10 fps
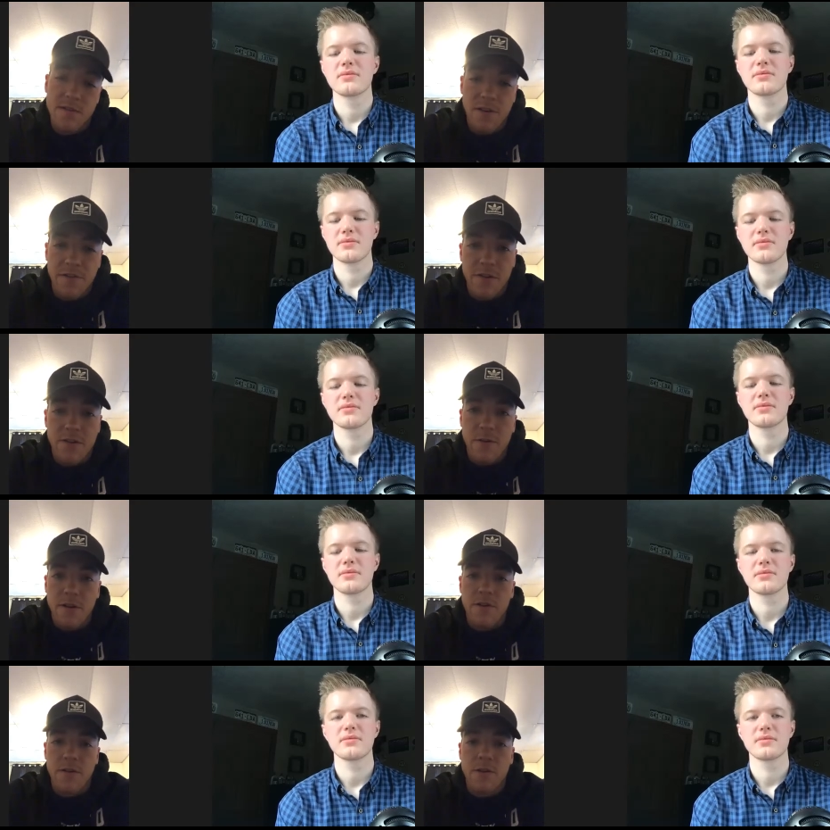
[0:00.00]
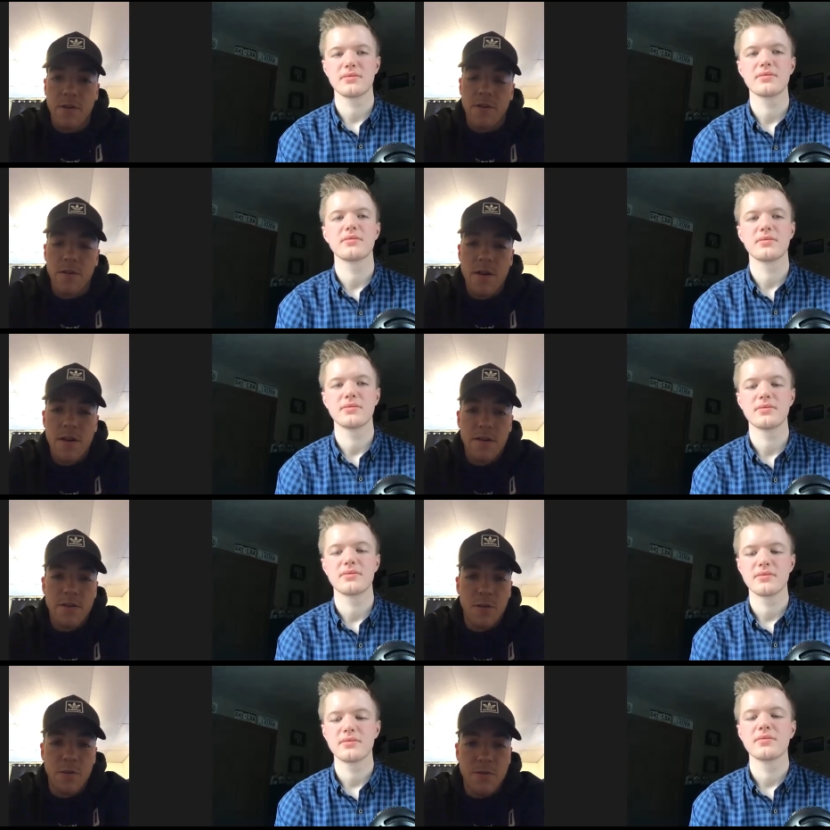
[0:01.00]
Speaker 1: It's our first win too, so
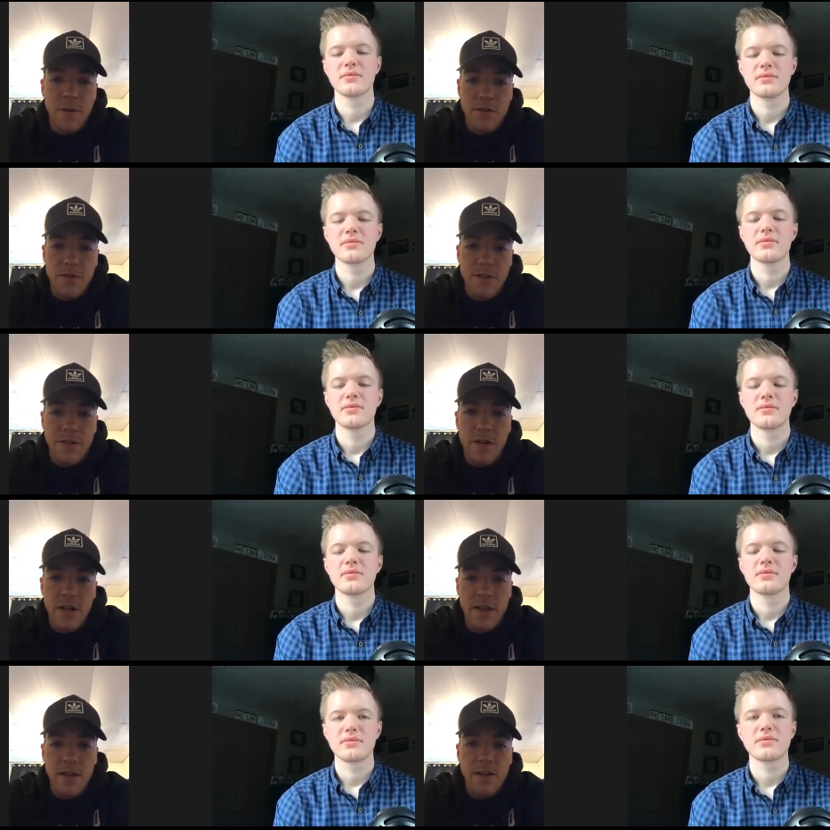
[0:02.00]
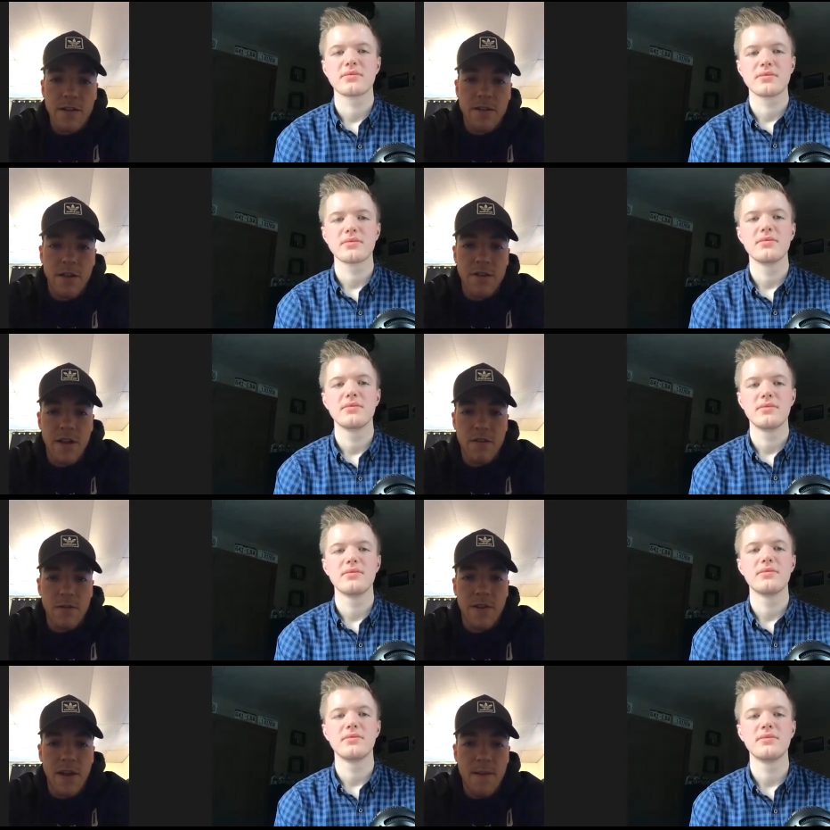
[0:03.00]
super special this year getting a, a chance
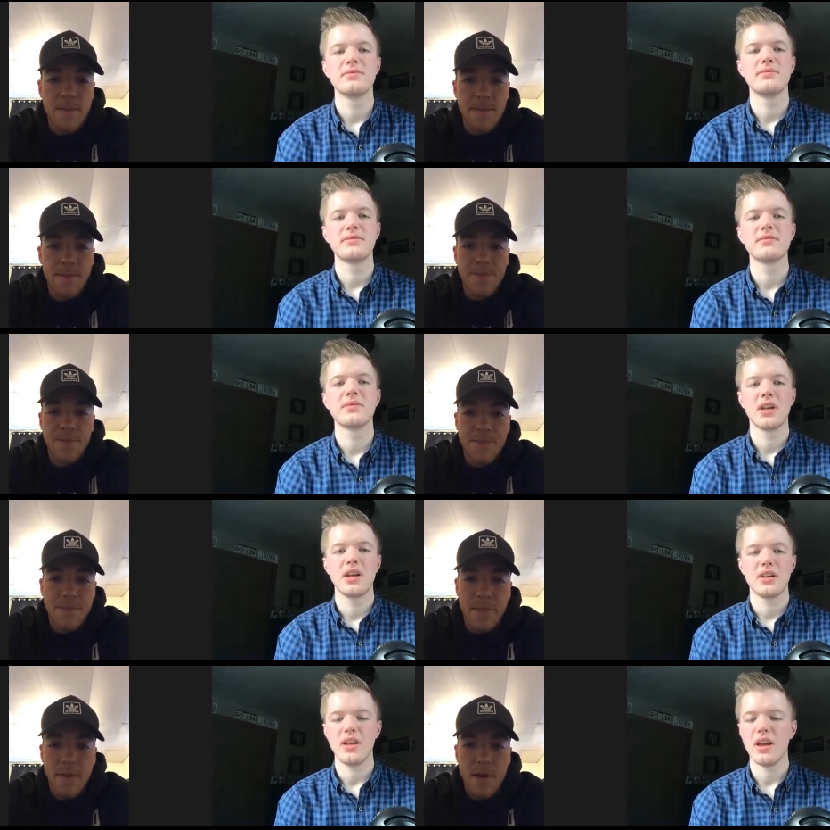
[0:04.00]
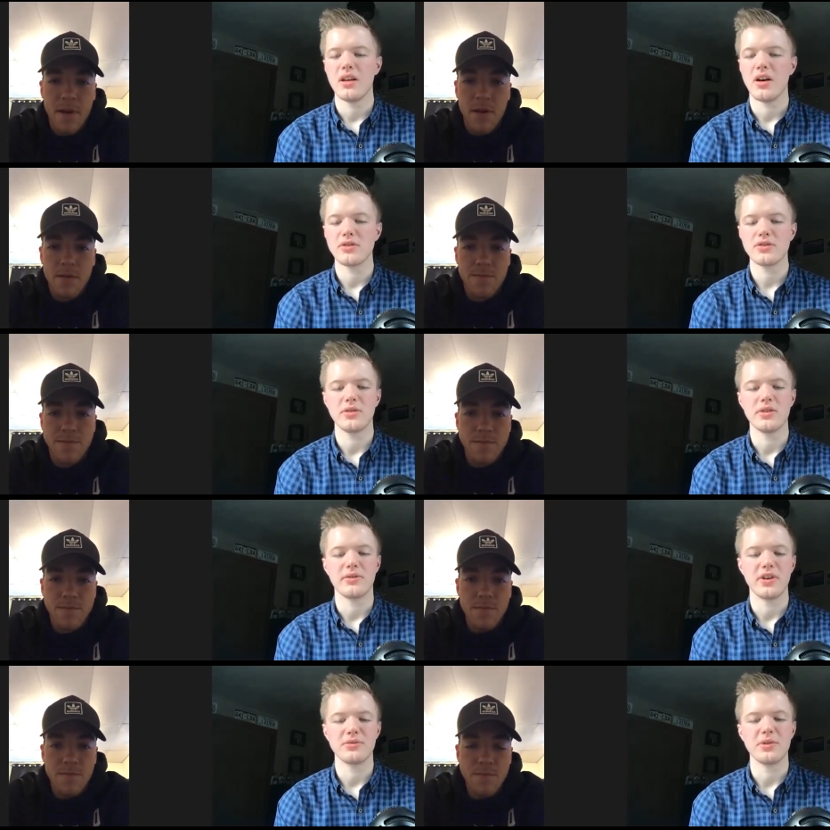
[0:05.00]
to win that.
Speaker 2: Yeah, and also in your
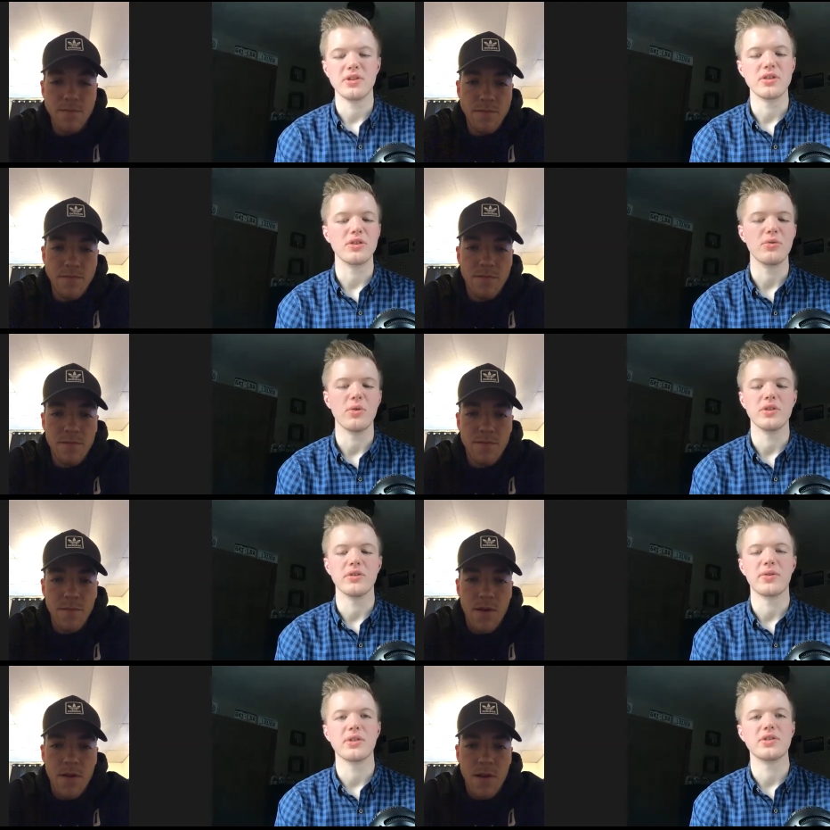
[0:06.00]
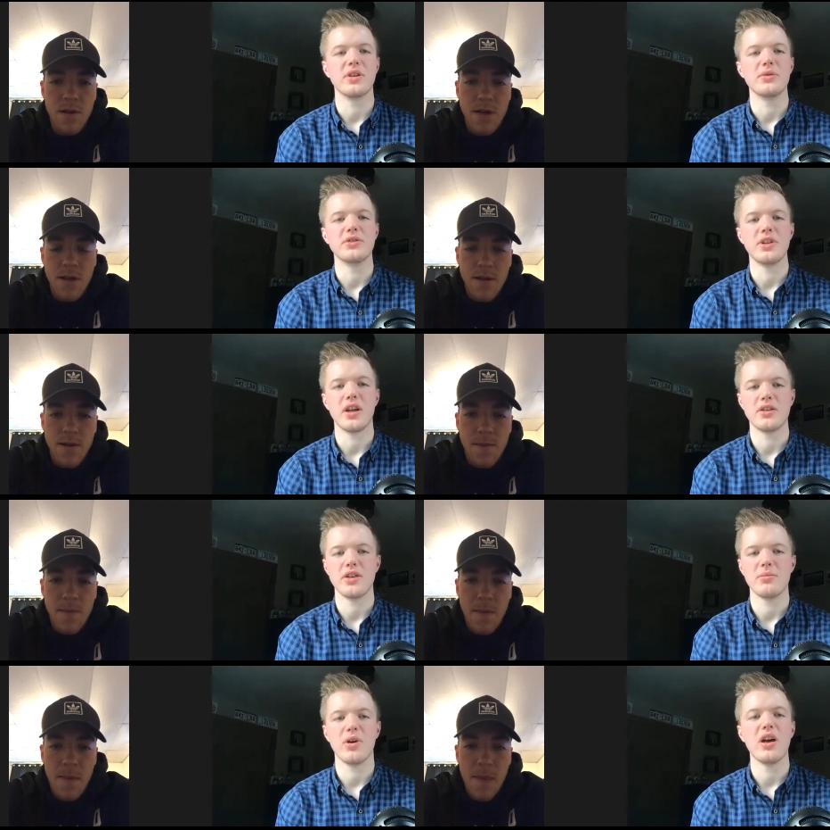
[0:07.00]
freshman year, you won your first
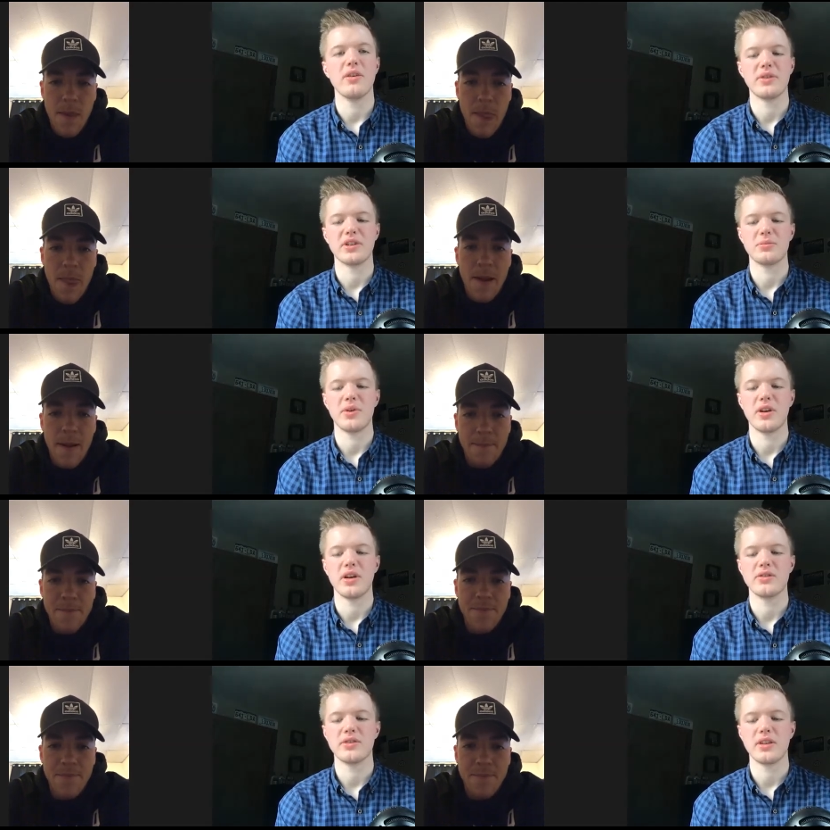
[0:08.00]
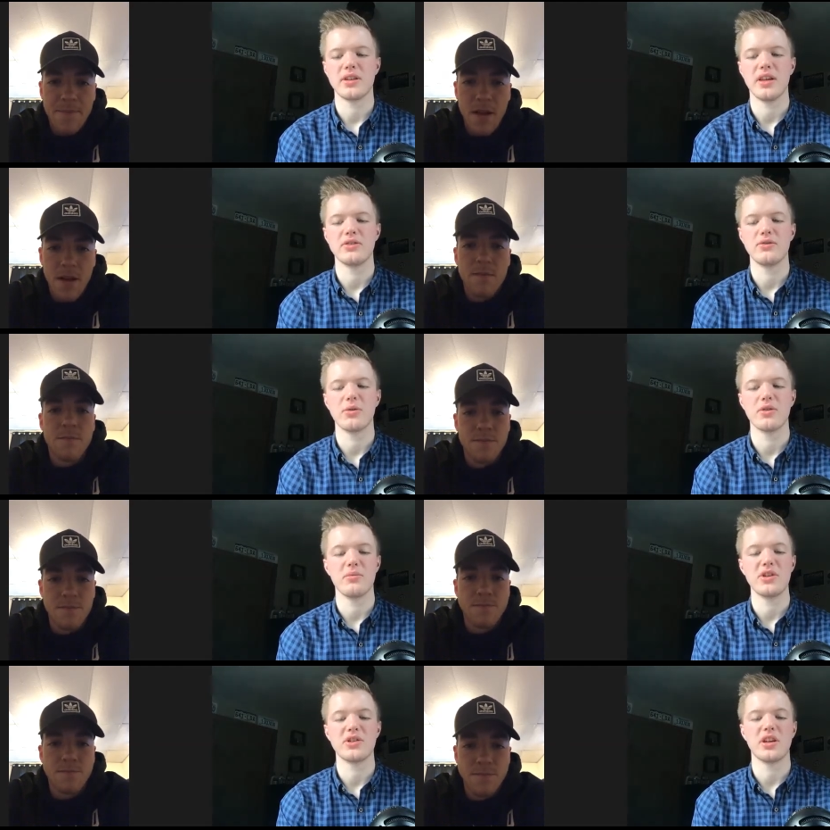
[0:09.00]
WCHA playoff experience against Northern
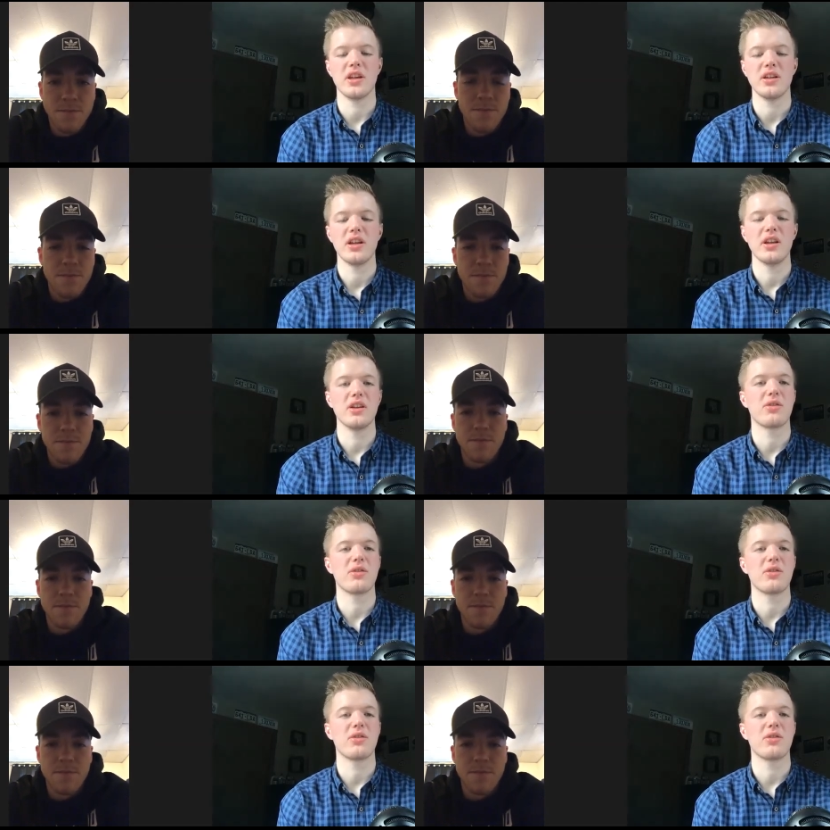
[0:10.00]
mm-hmm. Michigan in a